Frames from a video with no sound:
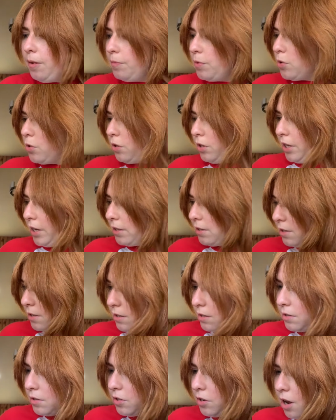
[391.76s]
So
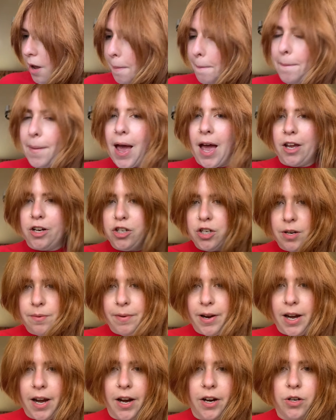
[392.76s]
let's imagine
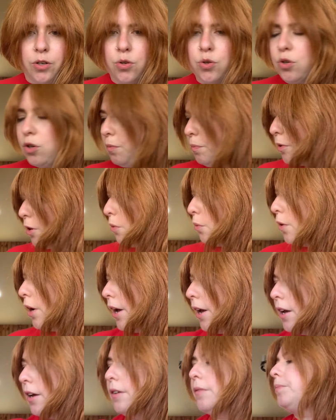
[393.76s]
my hair is super
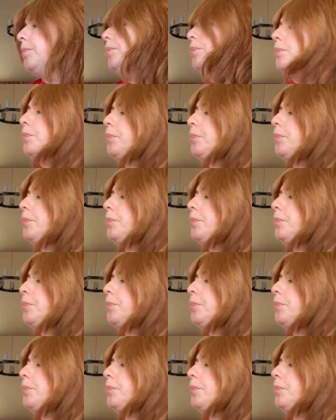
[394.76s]
wet.